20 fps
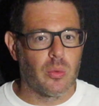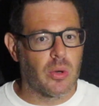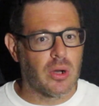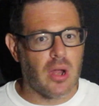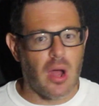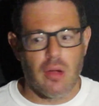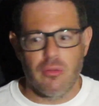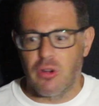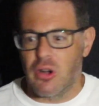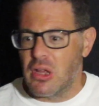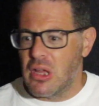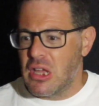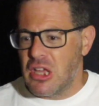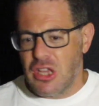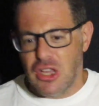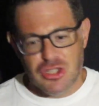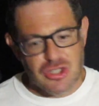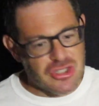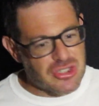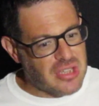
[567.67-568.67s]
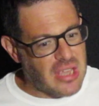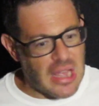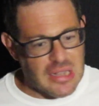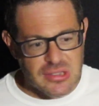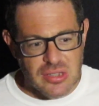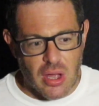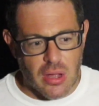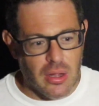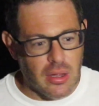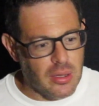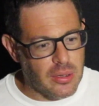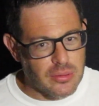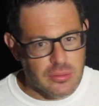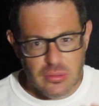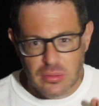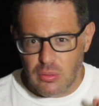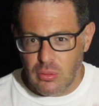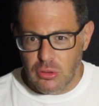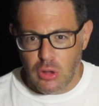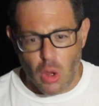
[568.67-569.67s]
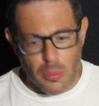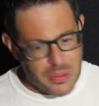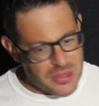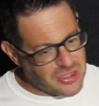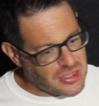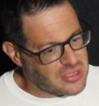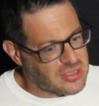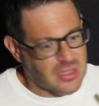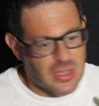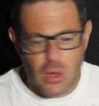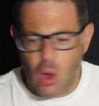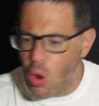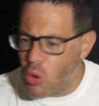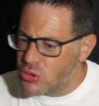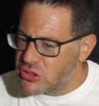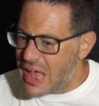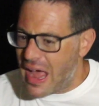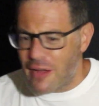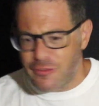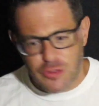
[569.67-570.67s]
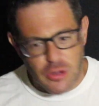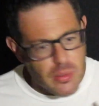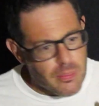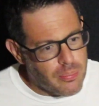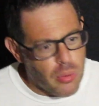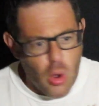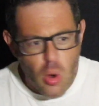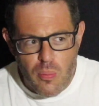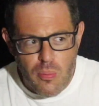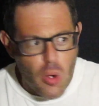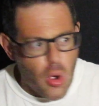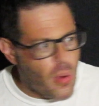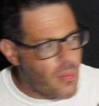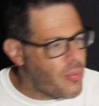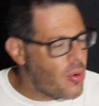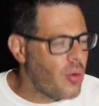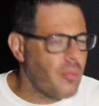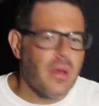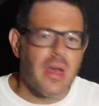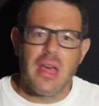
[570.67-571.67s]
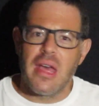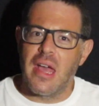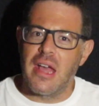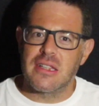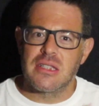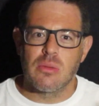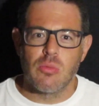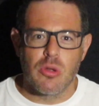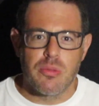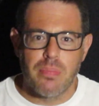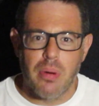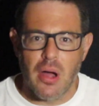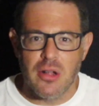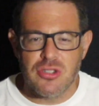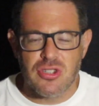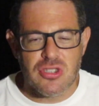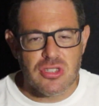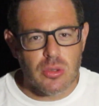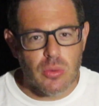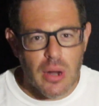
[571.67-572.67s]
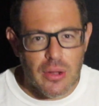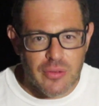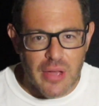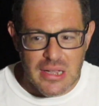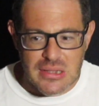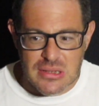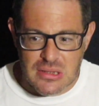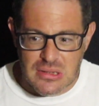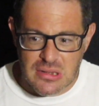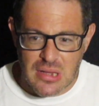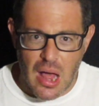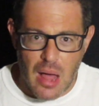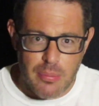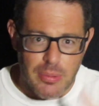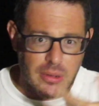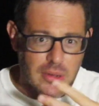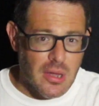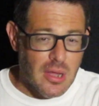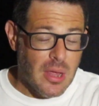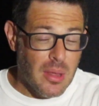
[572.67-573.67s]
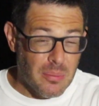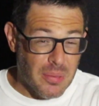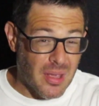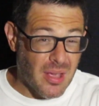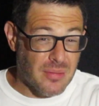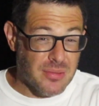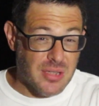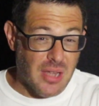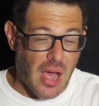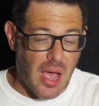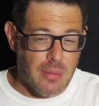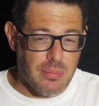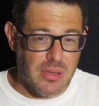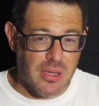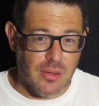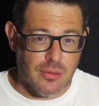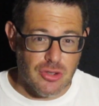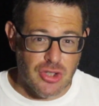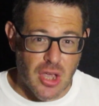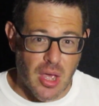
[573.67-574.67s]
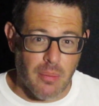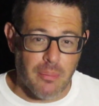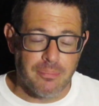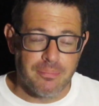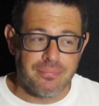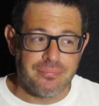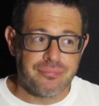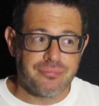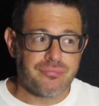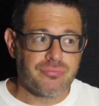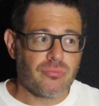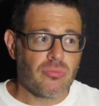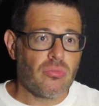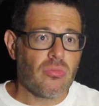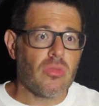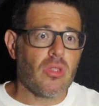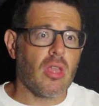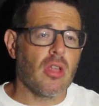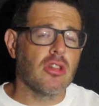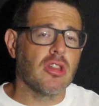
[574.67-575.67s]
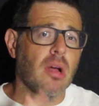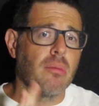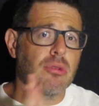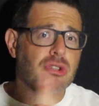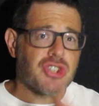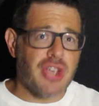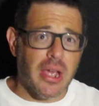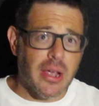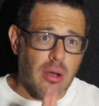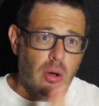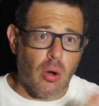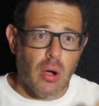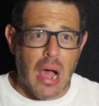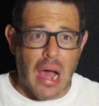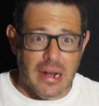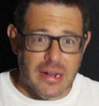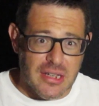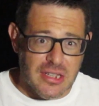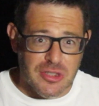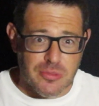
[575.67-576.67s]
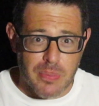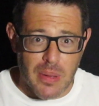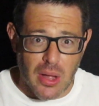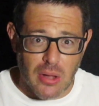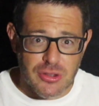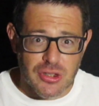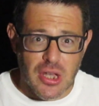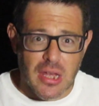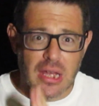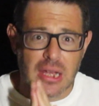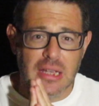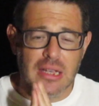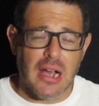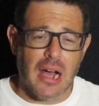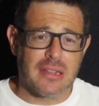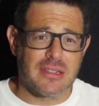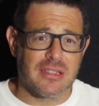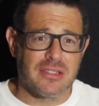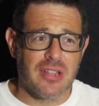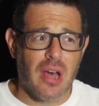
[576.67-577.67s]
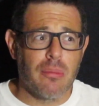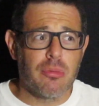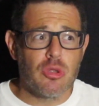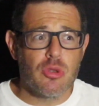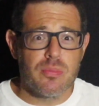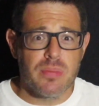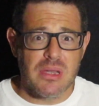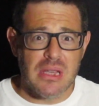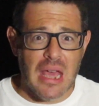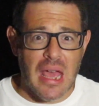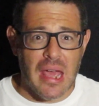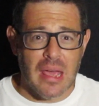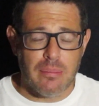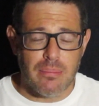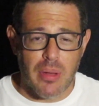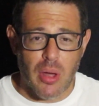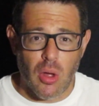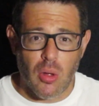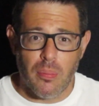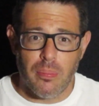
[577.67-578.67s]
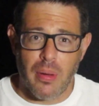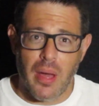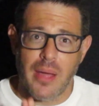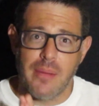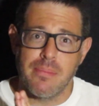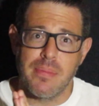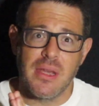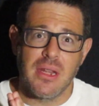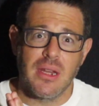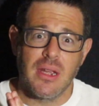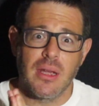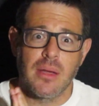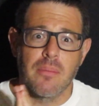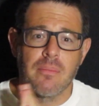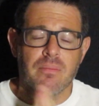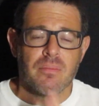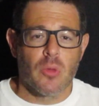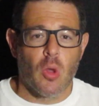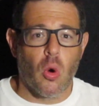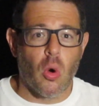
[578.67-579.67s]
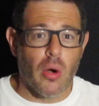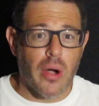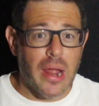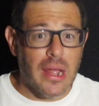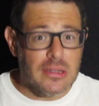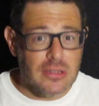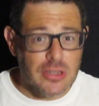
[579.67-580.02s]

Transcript: recover. He just gets on. Lopez just goes after him. Boom! Boom! Boom! Hits him with punches. The ref has to stop it. Becomes the IBF champ. Lomachenko got his belt. Got the WBA belt by beating Jorge